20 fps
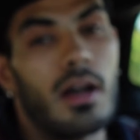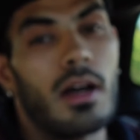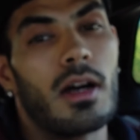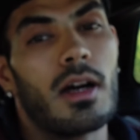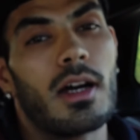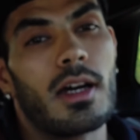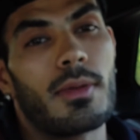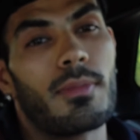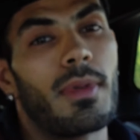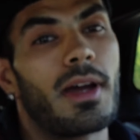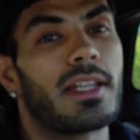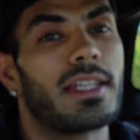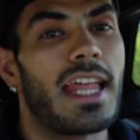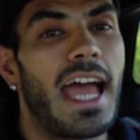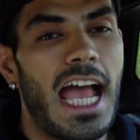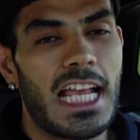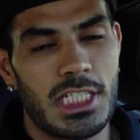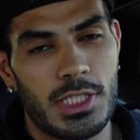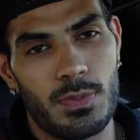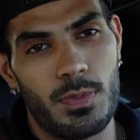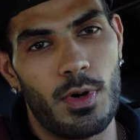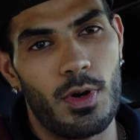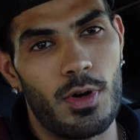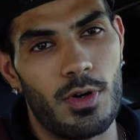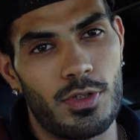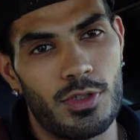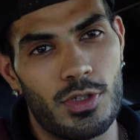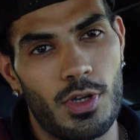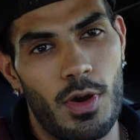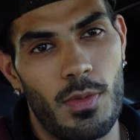on my
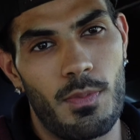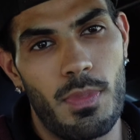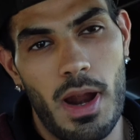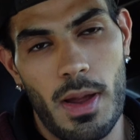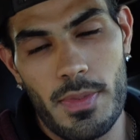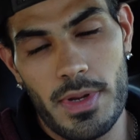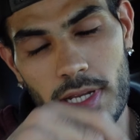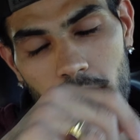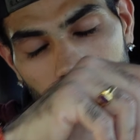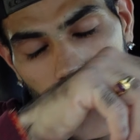dashboard, so I'm probably